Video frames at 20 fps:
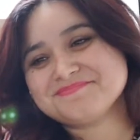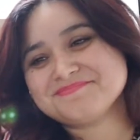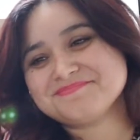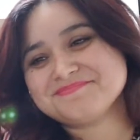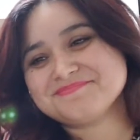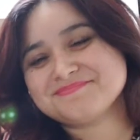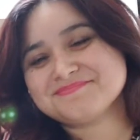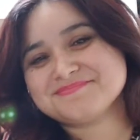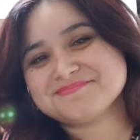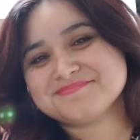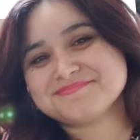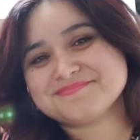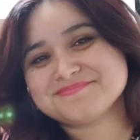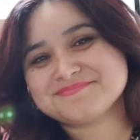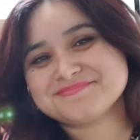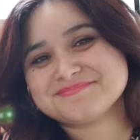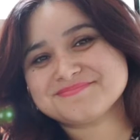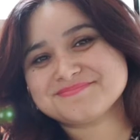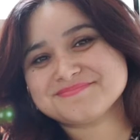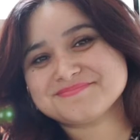
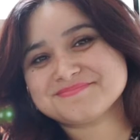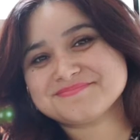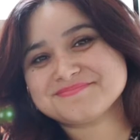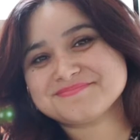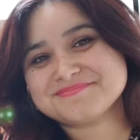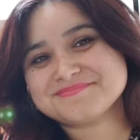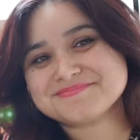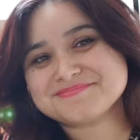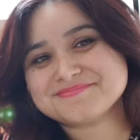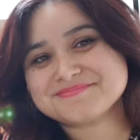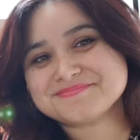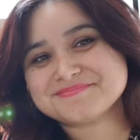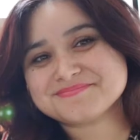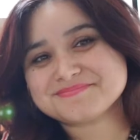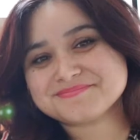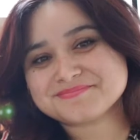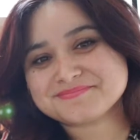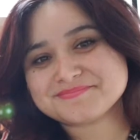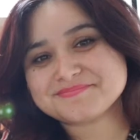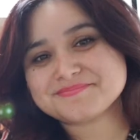
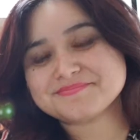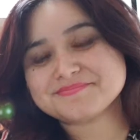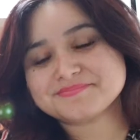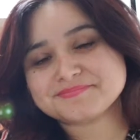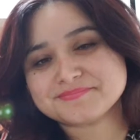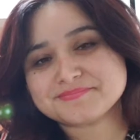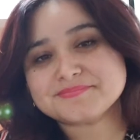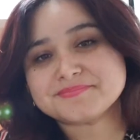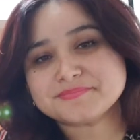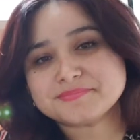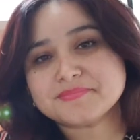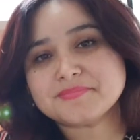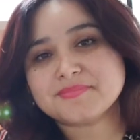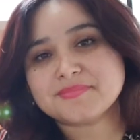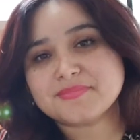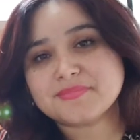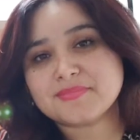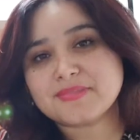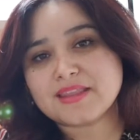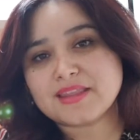
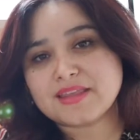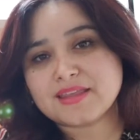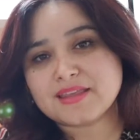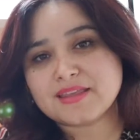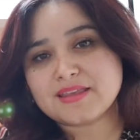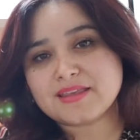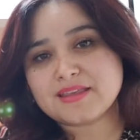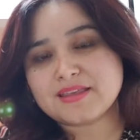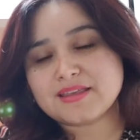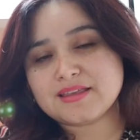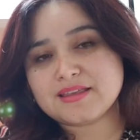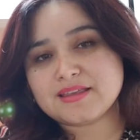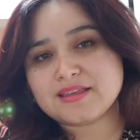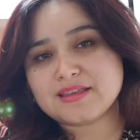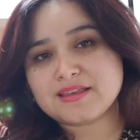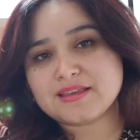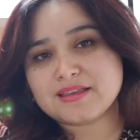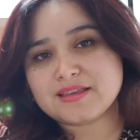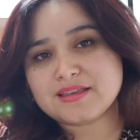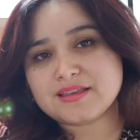
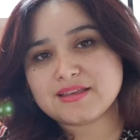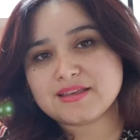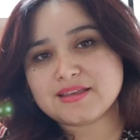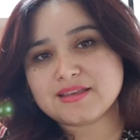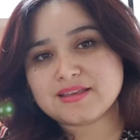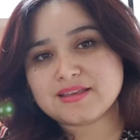This person isn't speaking.